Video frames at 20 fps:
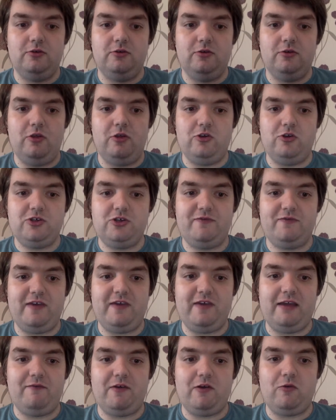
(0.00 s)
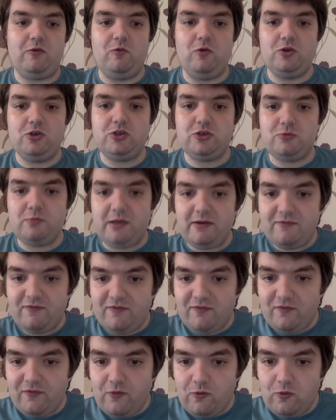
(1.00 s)
Lush thing. If I go on to my
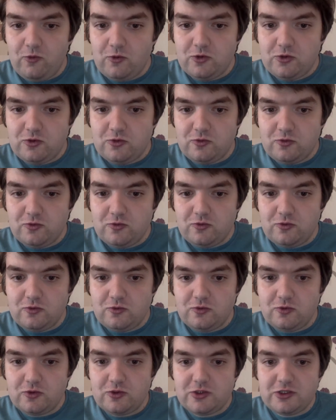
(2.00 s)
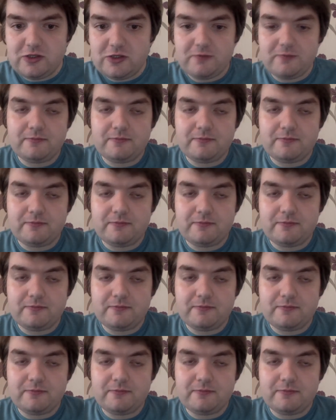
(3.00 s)
photos,